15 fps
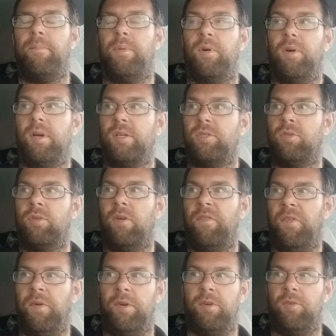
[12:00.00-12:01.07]
but it's not
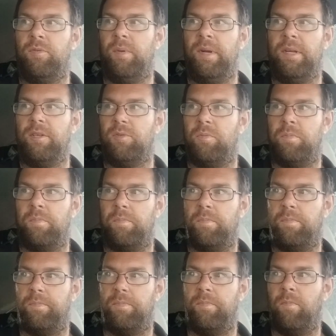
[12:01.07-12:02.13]
very good when it's
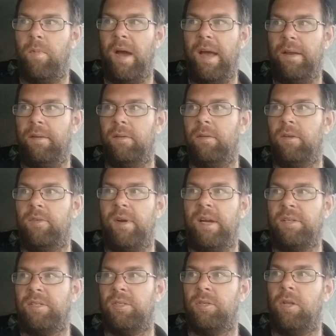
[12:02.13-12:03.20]
wet and the
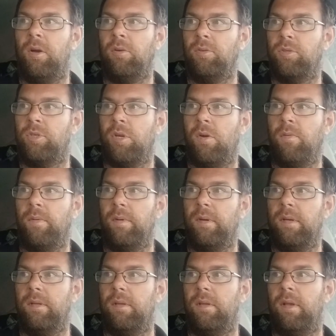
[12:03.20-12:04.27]
grass is long. So
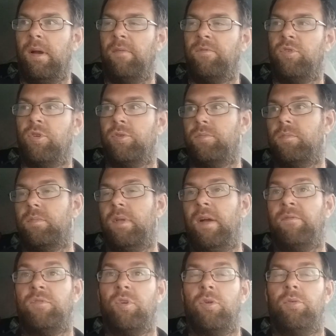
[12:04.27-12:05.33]

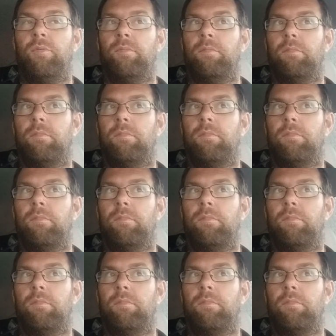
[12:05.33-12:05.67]
I've done